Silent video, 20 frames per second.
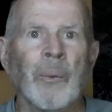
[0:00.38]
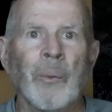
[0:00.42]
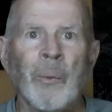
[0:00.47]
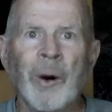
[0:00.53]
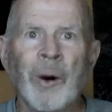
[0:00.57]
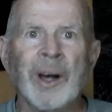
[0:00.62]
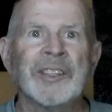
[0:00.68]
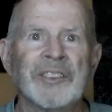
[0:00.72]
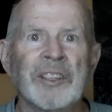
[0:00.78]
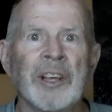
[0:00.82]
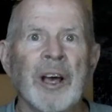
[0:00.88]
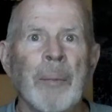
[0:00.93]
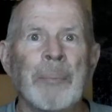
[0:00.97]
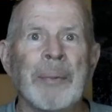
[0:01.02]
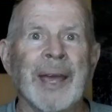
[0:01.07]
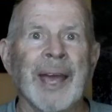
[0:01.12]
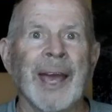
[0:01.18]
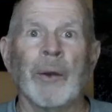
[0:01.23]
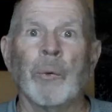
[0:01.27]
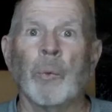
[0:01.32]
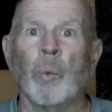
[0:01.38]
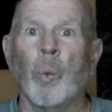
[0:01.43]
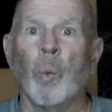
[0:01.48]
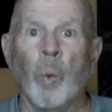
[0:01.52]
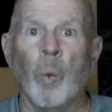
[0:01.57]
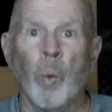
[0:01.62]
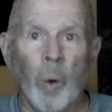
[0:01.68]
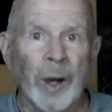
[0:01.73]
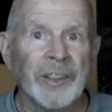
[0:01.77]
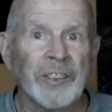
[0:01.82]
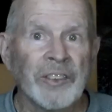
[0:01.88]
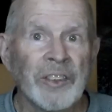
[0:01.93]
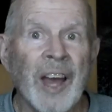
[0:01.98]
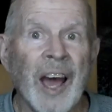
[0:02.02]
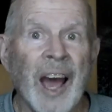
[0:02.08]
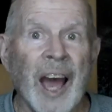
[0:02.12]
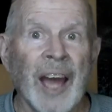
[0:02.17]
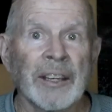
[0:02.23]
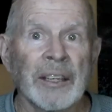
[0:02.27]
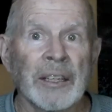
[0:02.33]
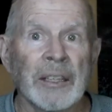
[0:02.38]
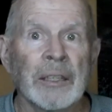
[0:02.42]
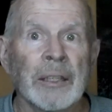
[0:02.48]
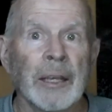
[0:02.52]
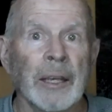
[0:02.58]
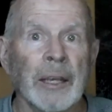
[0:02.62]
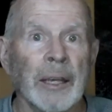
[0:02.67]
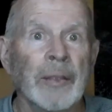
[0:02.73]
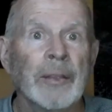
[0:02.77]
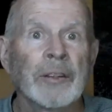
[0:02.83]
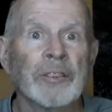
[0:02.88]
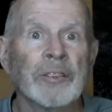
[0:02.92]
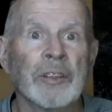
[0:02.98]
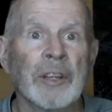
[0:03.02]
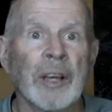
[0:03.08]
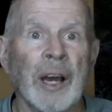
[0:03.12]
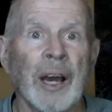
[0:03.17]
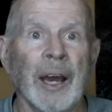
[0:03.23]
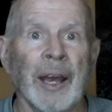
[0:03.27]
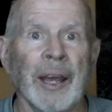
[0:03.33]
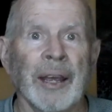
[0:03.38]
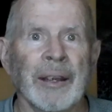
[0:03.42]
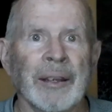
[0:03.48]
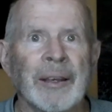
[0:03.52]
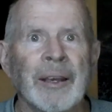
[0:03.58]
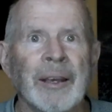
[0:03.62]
what's up and what's not in the sky.